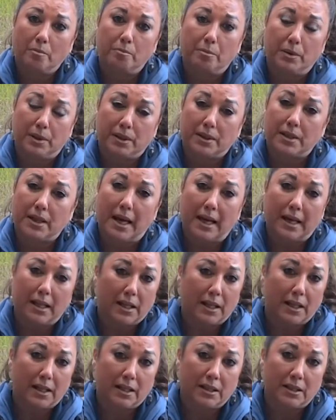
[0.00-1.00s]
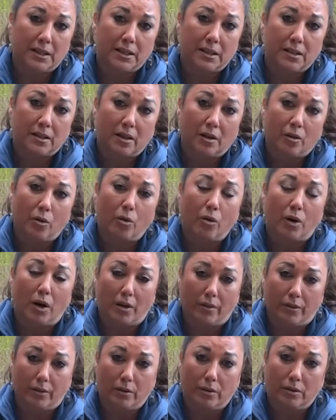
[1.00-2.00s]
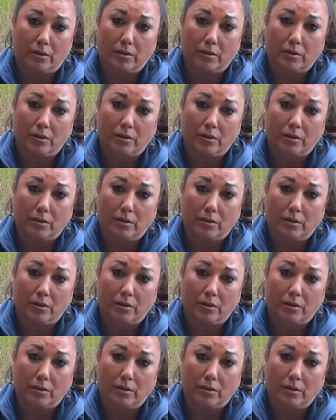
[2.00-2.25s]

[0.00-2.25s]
be it alien or other,